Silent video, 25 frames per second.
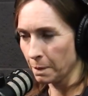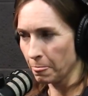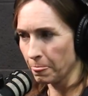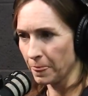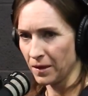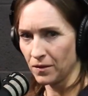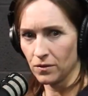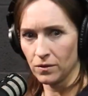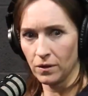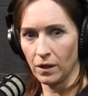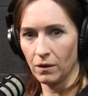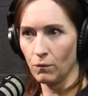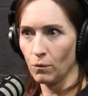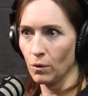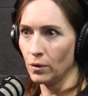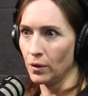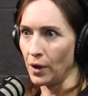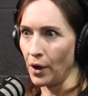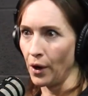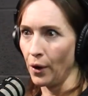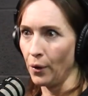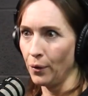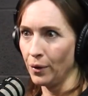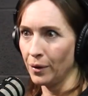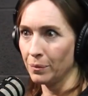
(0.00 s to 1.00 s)
She's like, well,
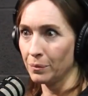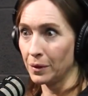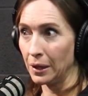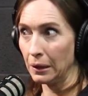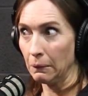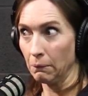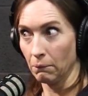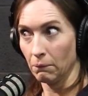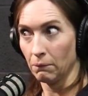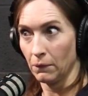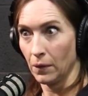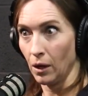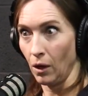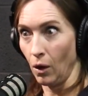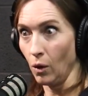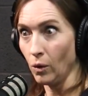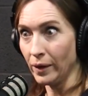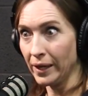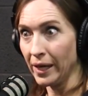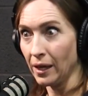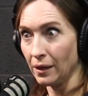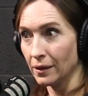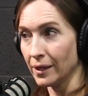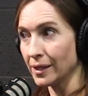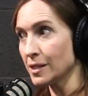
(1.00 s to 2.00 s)
no. I'm like,
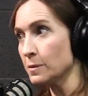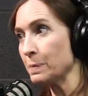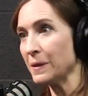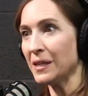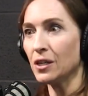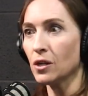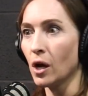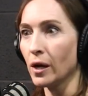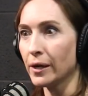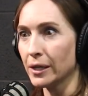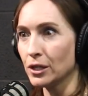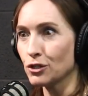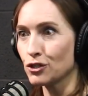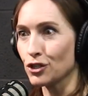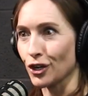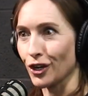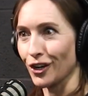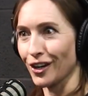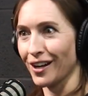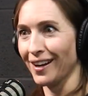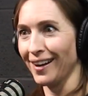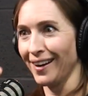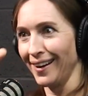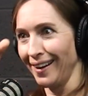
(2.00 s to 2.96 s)
okay, let's be not injured.